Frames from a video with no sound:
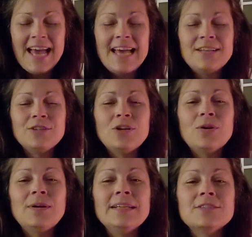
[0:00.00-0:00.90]
and
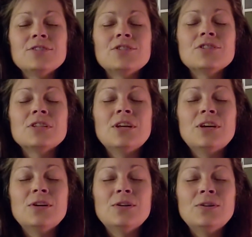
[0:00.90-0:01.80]
going as
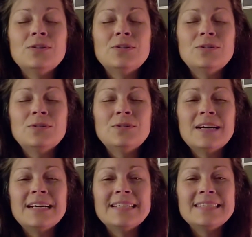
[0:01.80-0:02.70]
slow
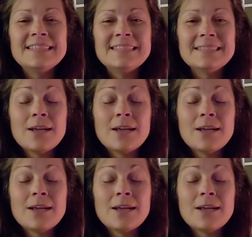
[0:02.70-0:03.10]
as is